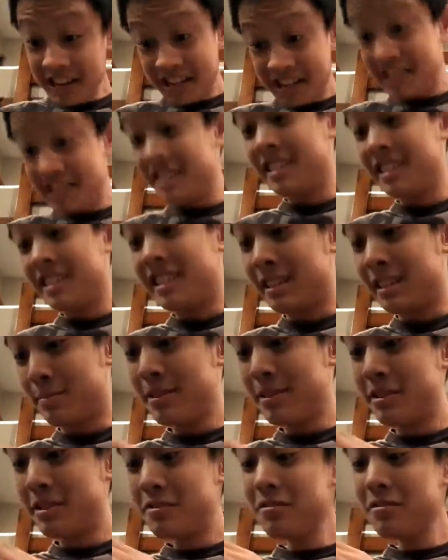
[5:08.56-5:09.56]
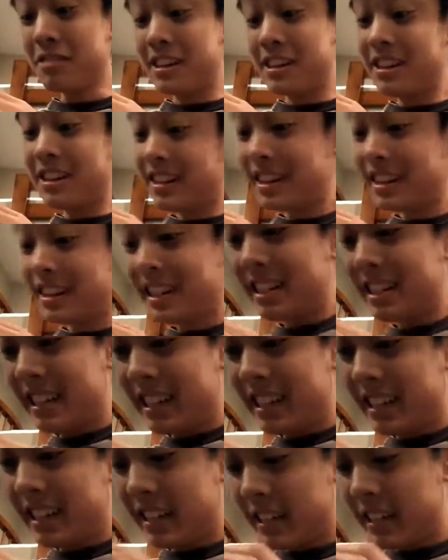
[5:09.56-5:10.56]
that's pretty cool.
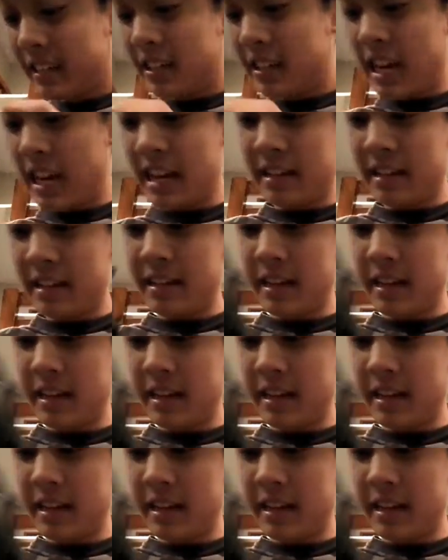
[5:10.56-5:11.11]
And another